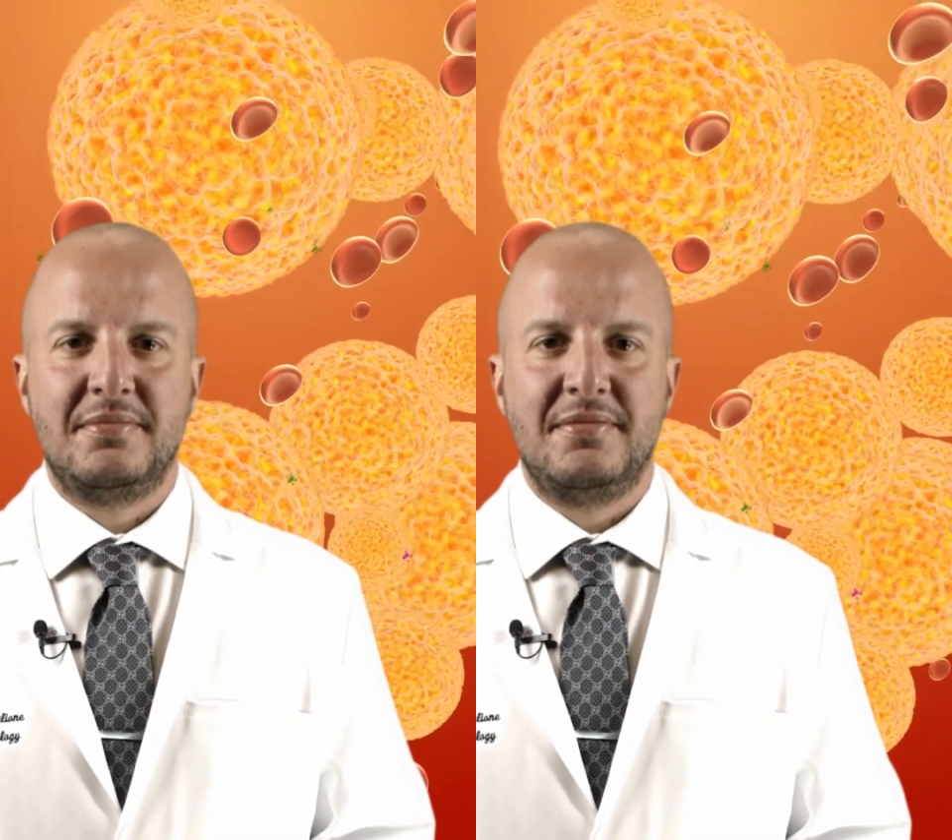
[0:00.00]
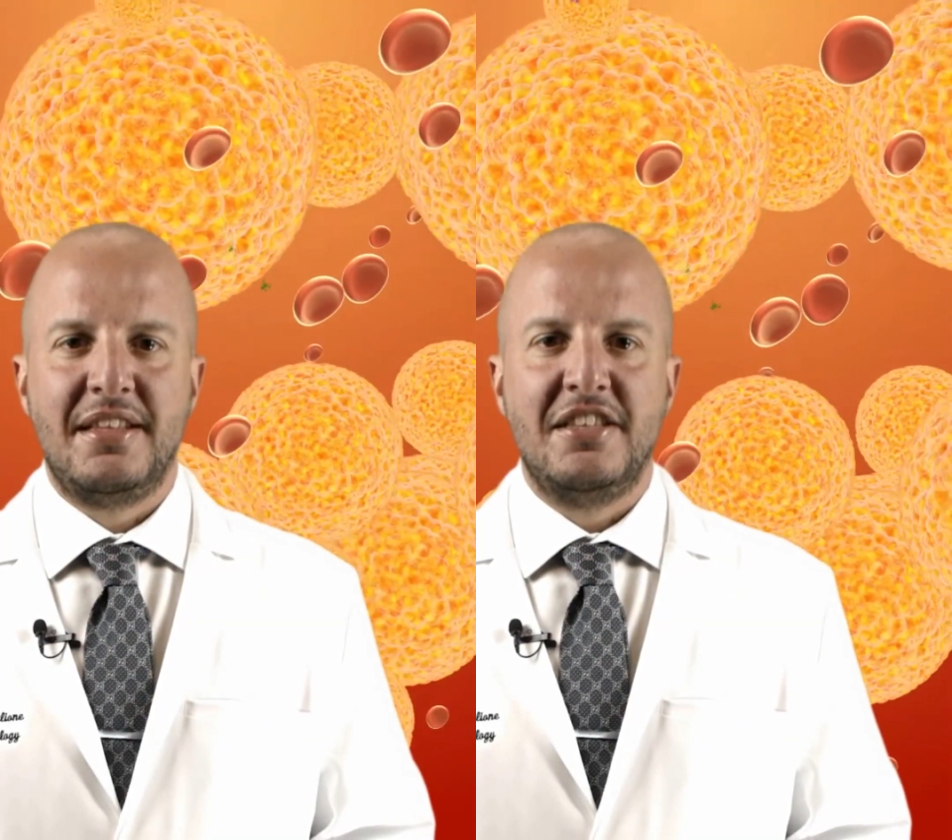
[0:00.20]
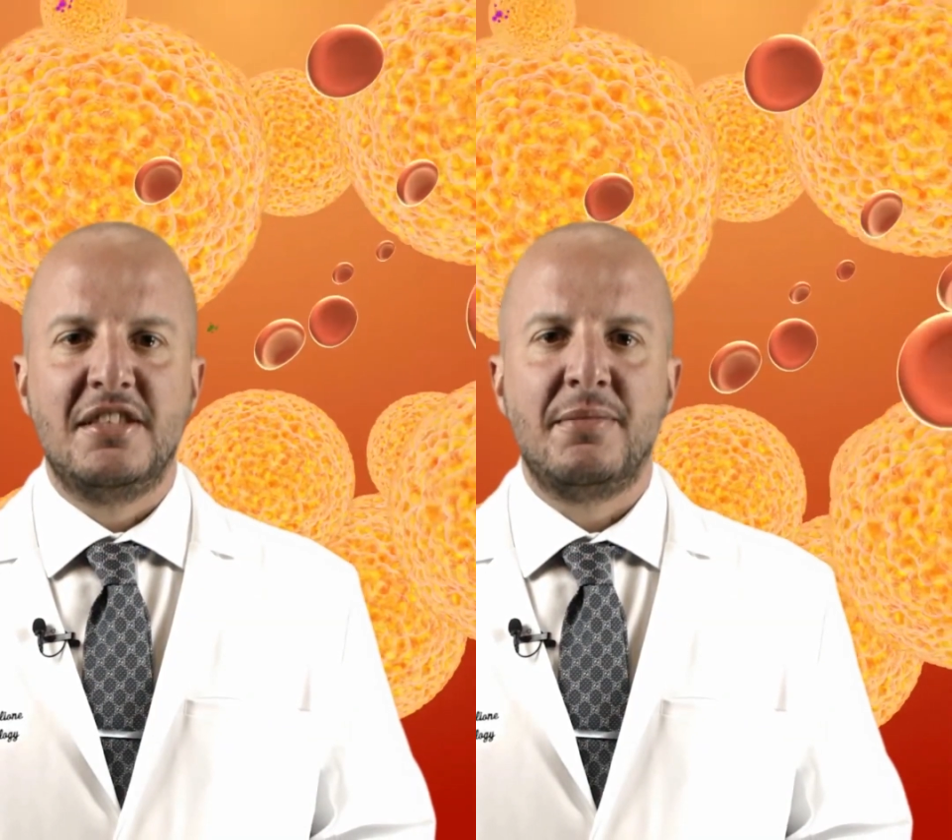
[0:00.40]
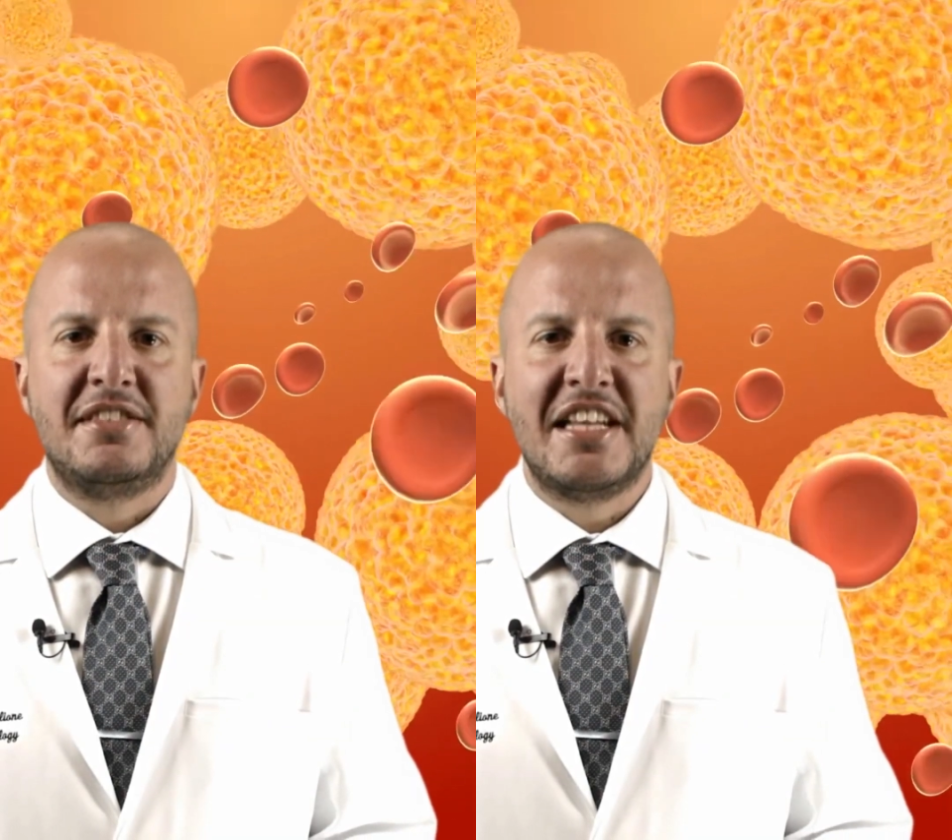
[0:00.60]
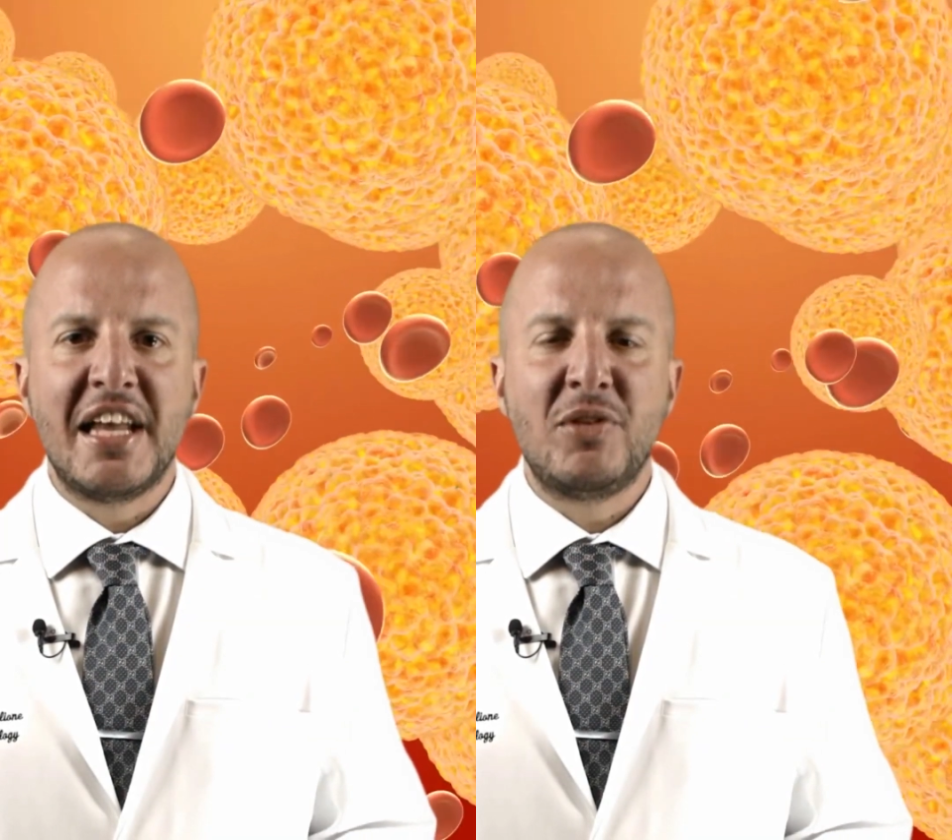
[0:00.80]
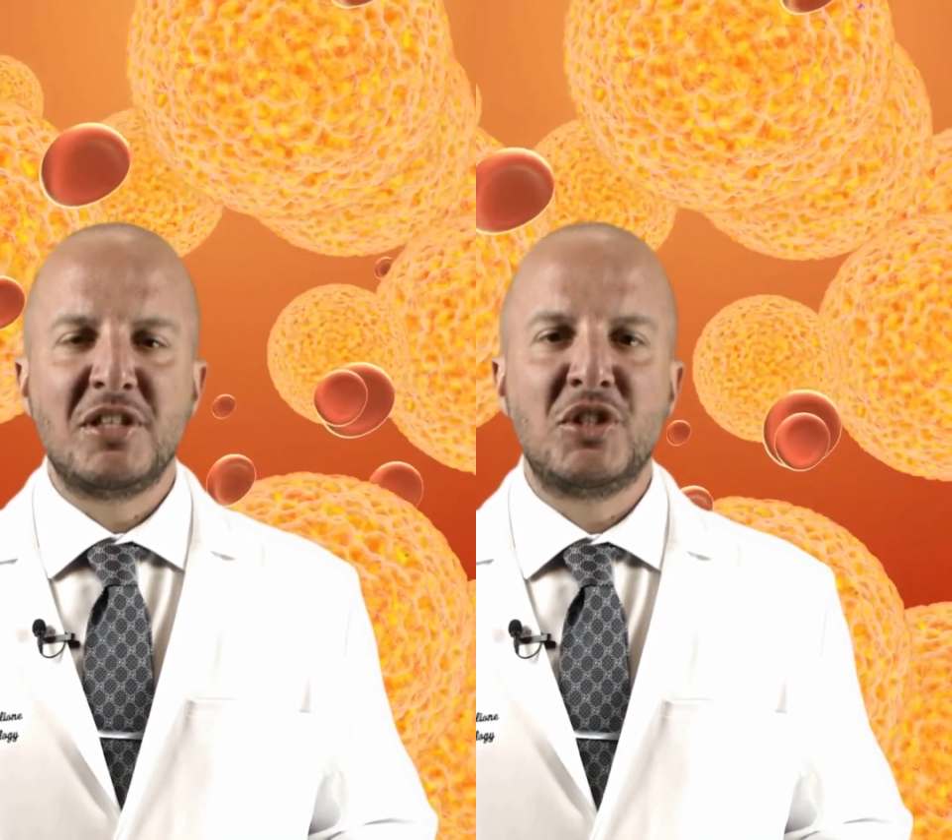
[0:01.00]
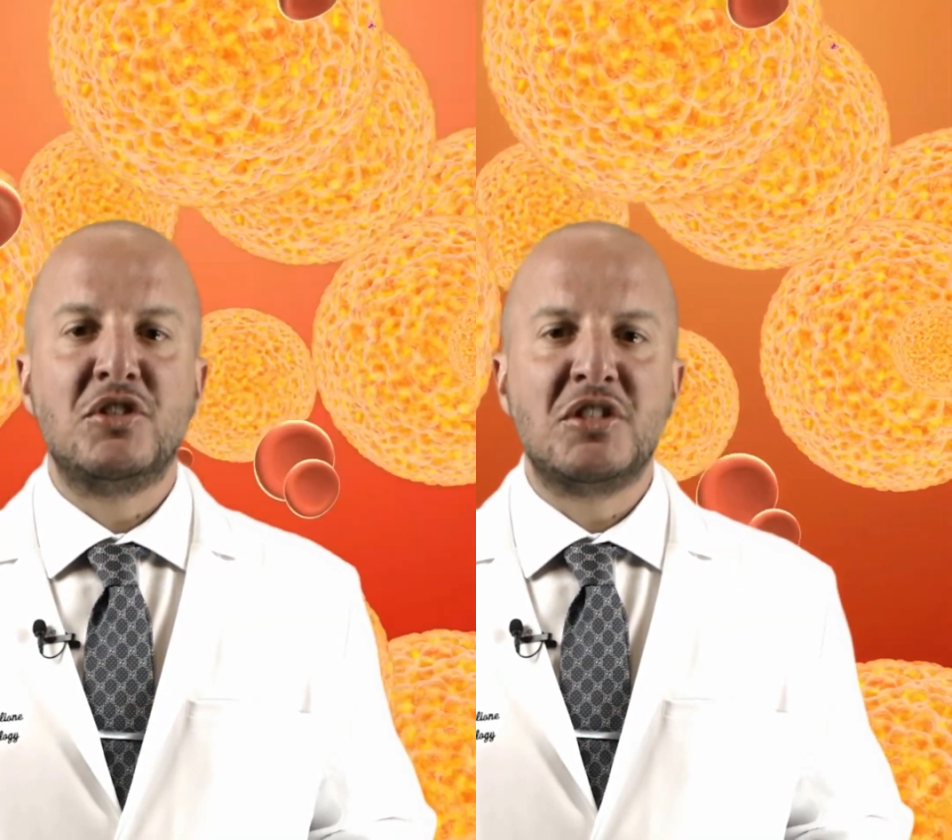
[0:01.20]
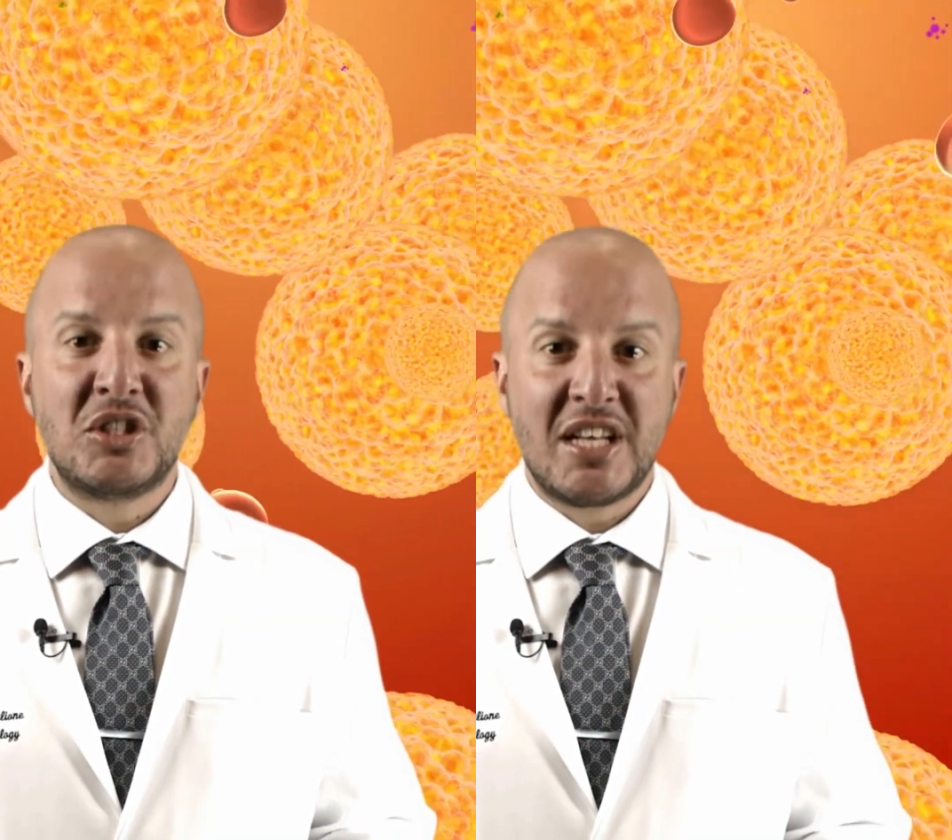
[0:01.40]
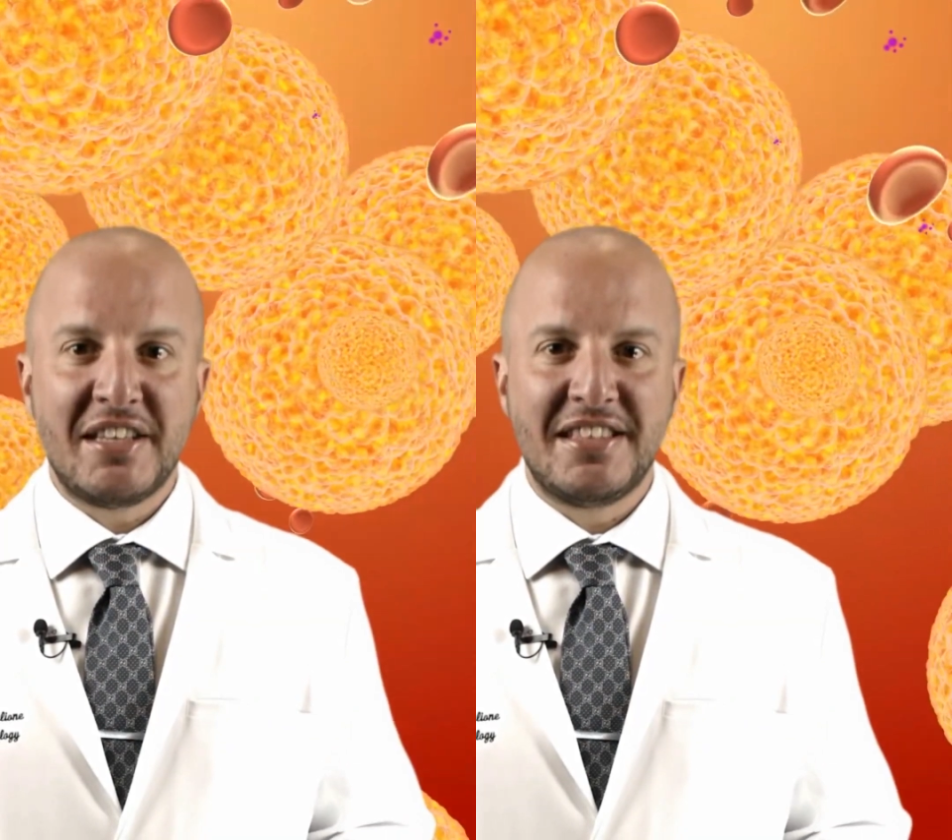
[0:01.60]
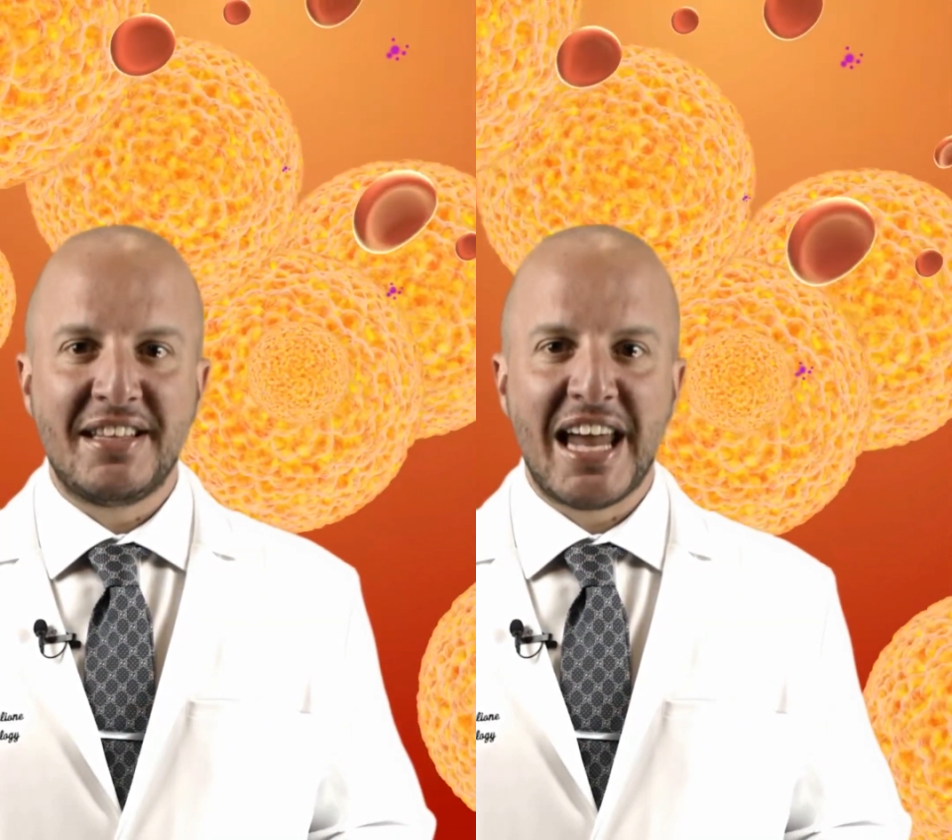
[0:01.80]
There's some exciting research
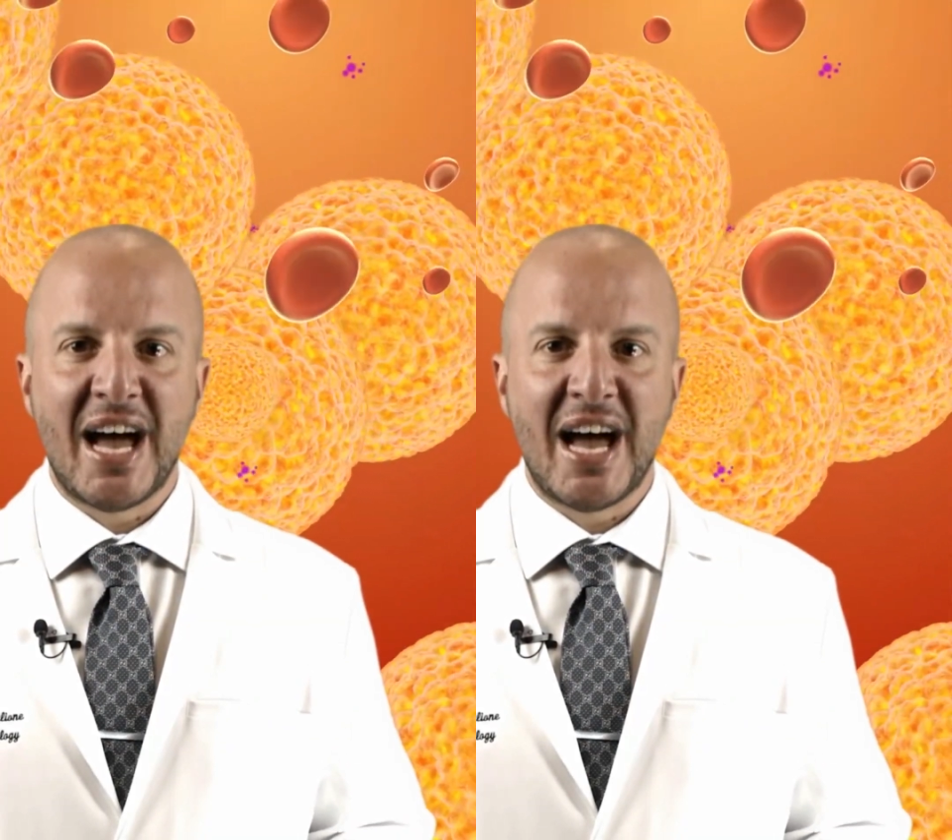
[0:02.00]
suggesting that